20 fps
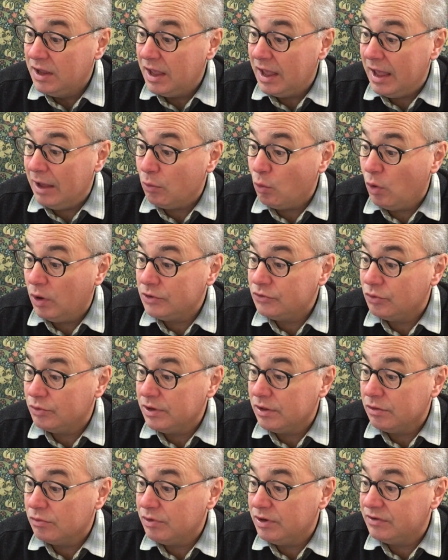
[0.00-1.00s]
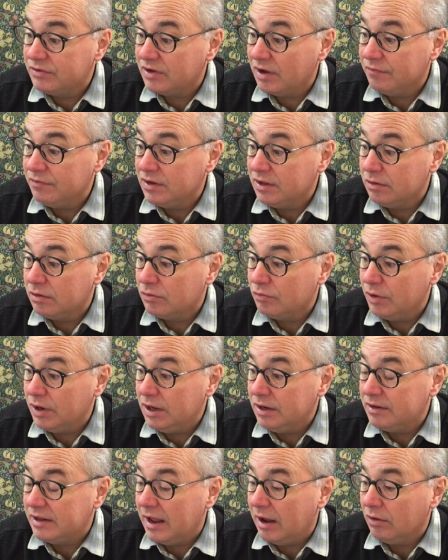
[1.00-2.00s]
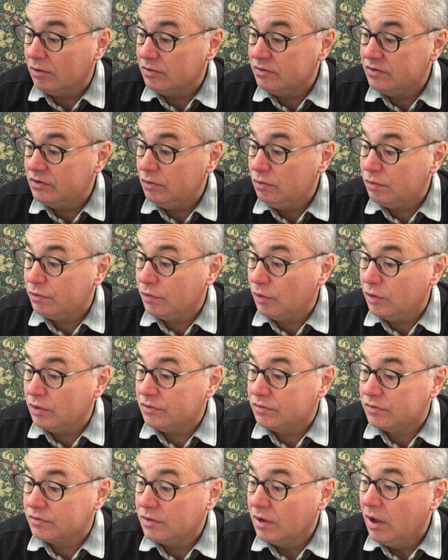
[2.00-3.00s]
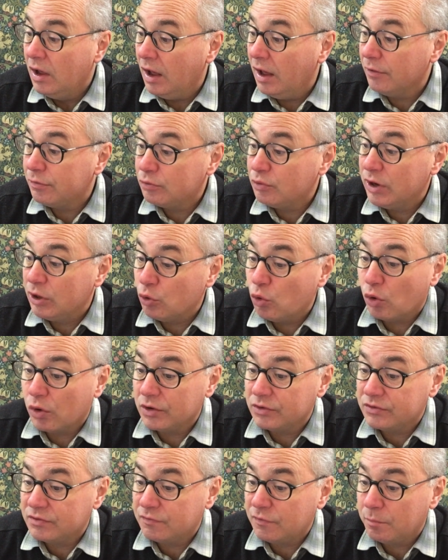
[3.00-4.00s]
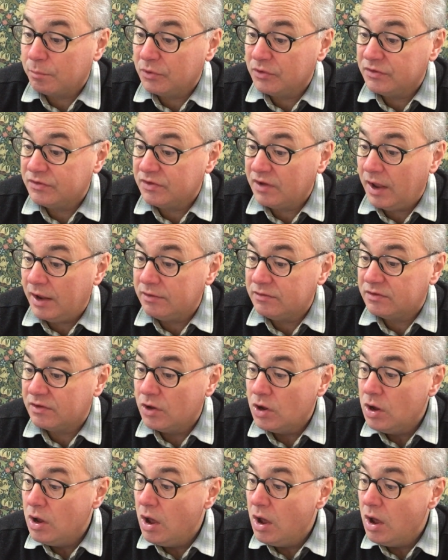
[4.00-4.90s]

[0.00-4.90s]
at 123.73, down three quarters of a percent.